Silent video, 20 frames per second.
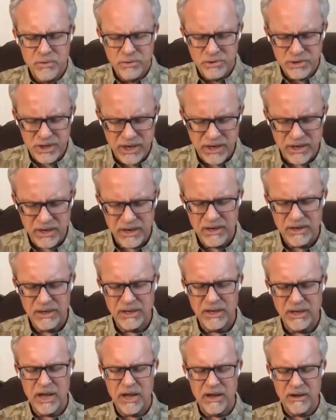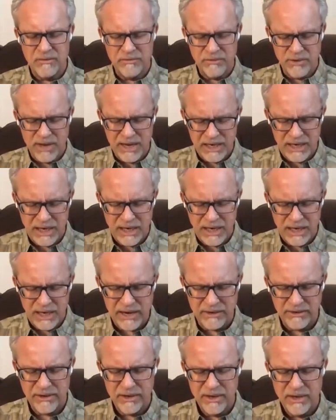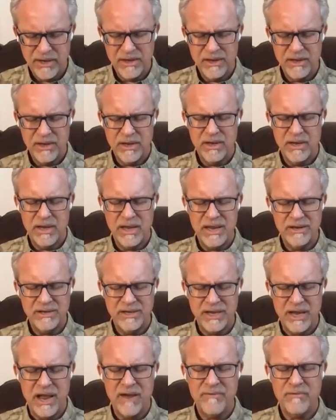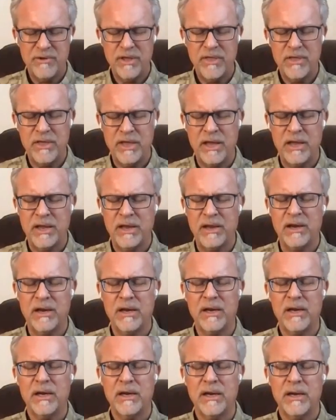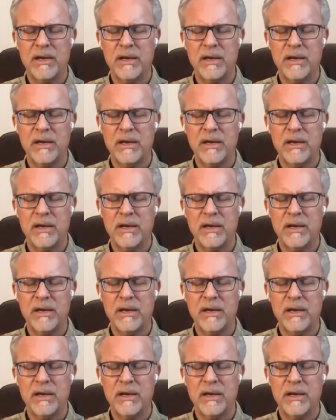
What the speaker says: infusing love and light into everything